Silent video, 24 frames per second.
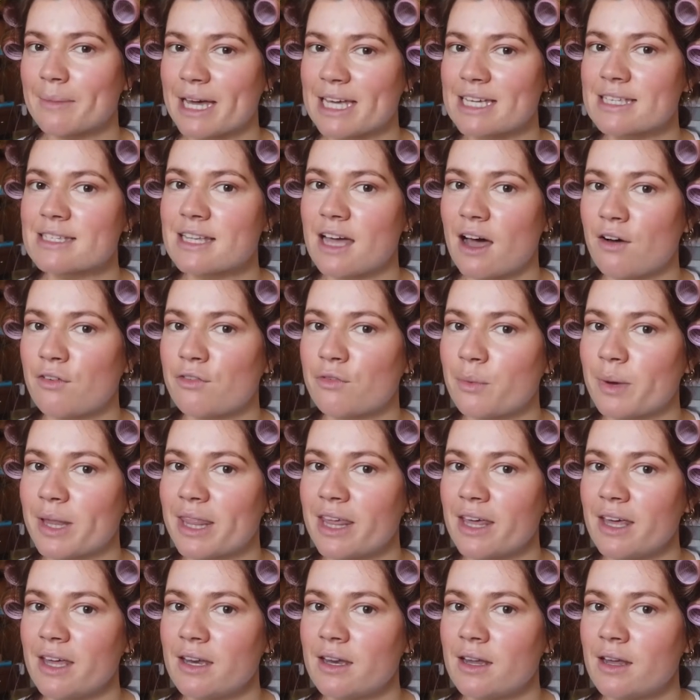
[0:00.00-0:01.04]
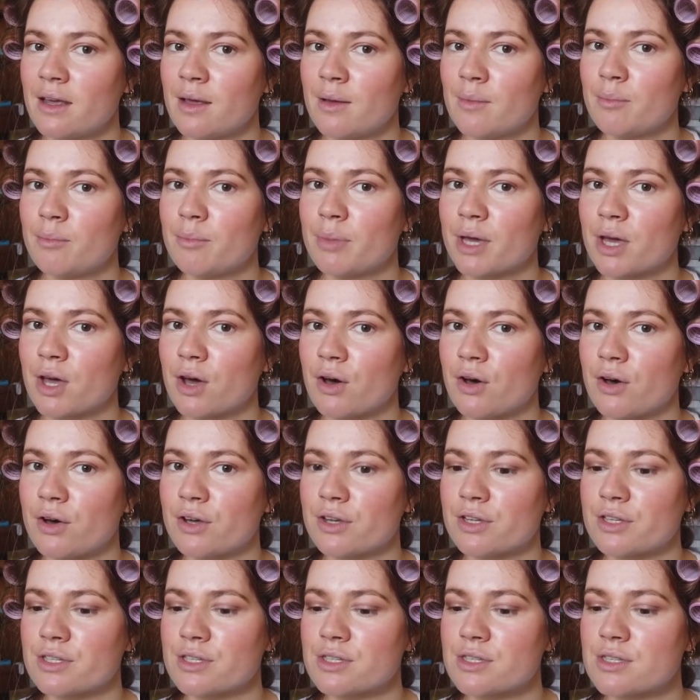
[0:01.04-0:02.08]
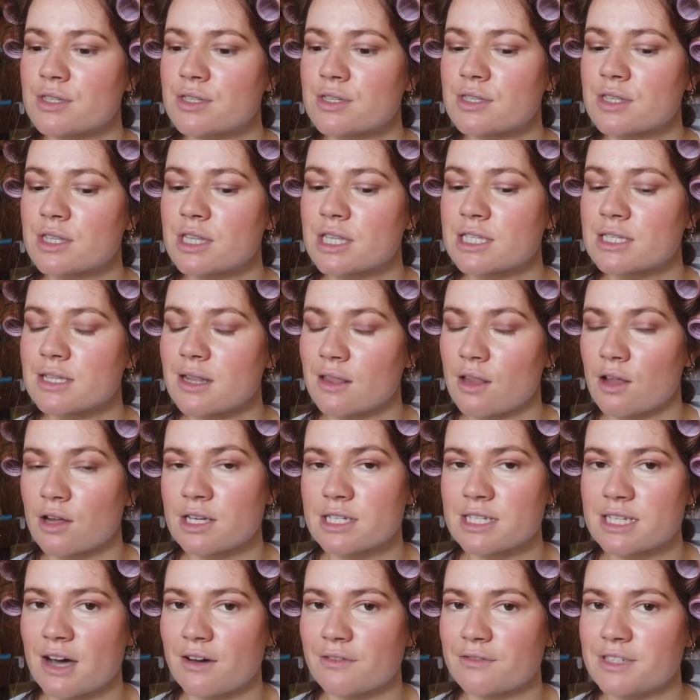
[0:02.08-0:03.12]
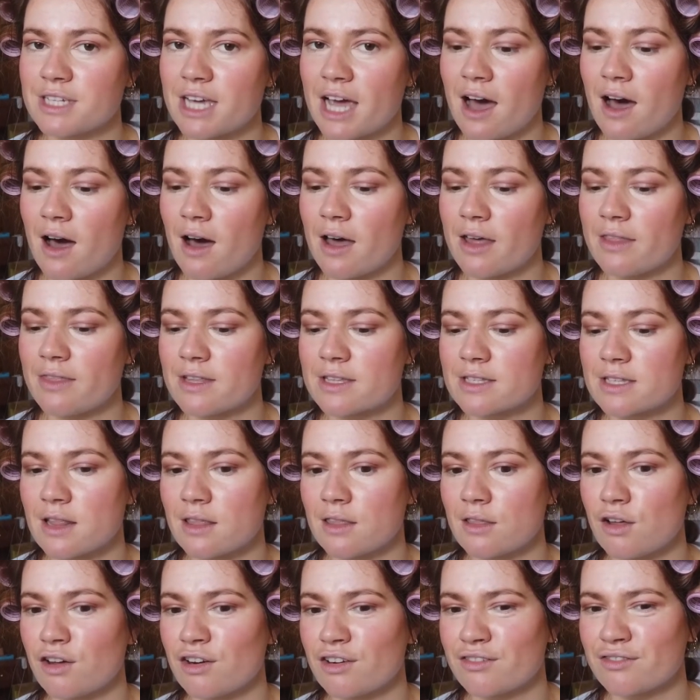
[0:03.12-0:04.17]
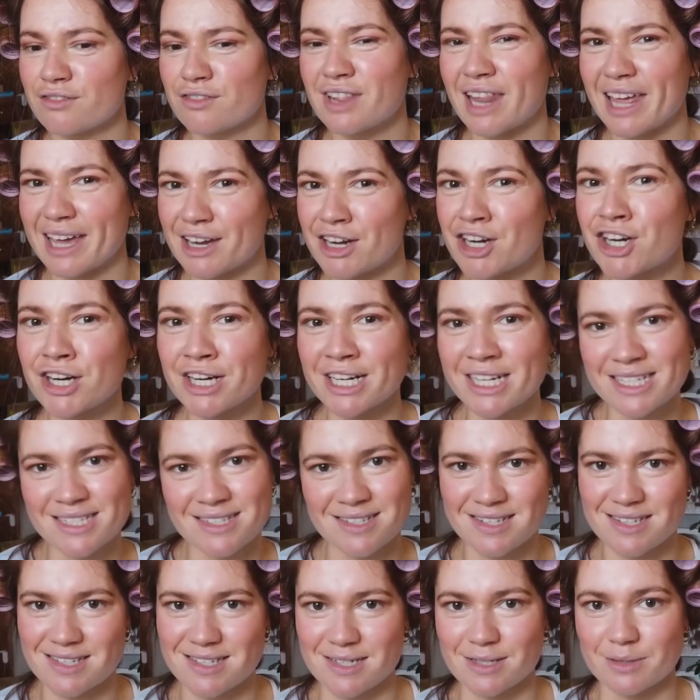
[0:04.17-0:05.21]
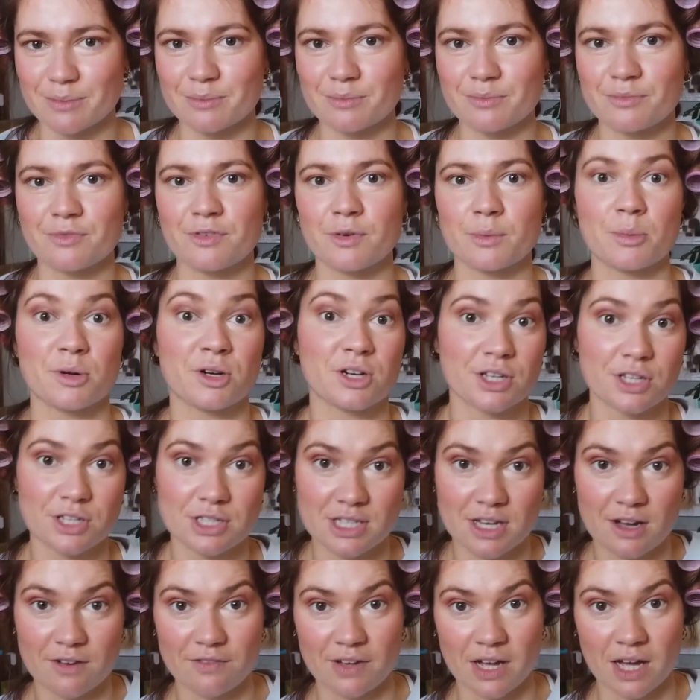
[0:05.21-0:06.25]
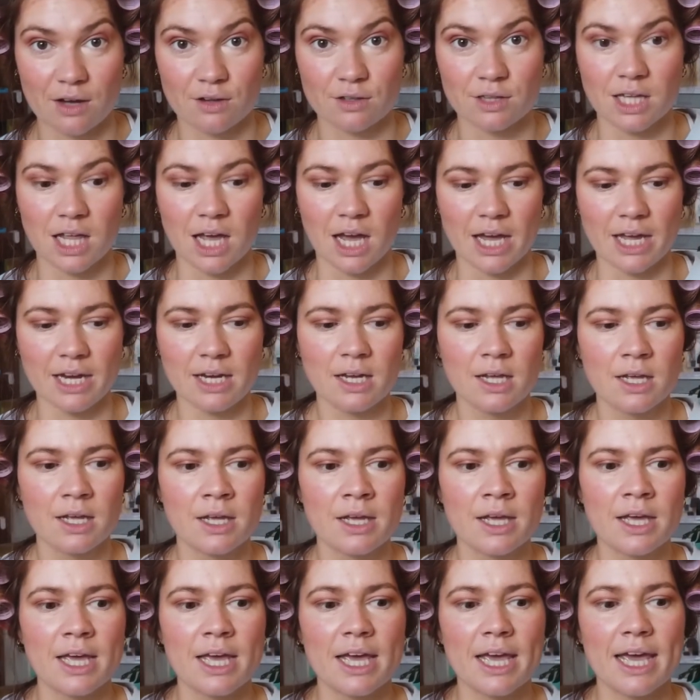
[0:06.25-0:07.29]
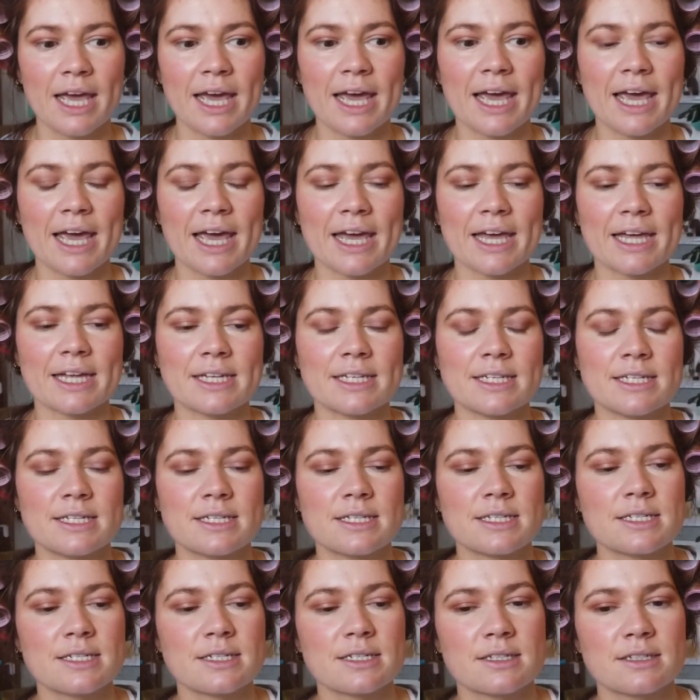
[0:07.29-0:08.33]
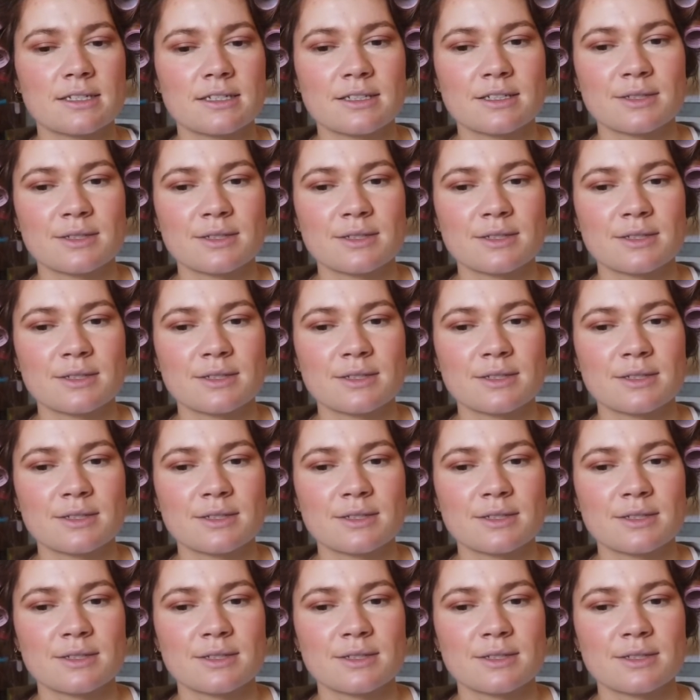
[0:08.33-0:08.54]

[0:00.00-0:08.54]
myself with it, because there's a lot of self-doubt and there's a lot of like criticism for putting yourself out online, and